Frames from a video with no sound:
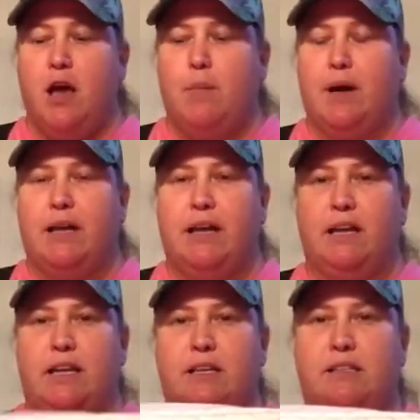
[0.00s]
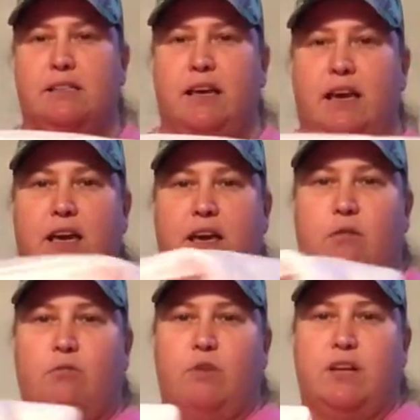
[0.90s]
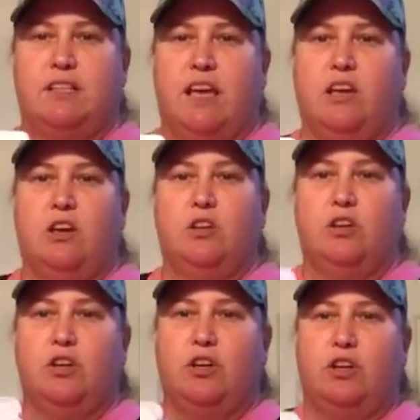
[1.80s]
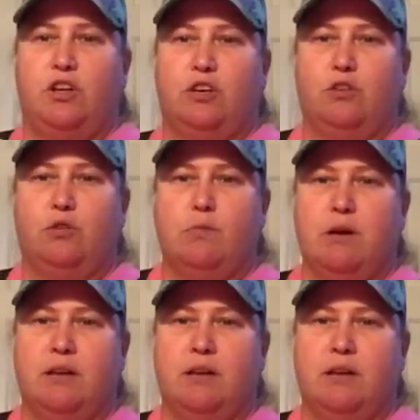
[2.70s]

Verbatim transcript: But it is a rectangular cube.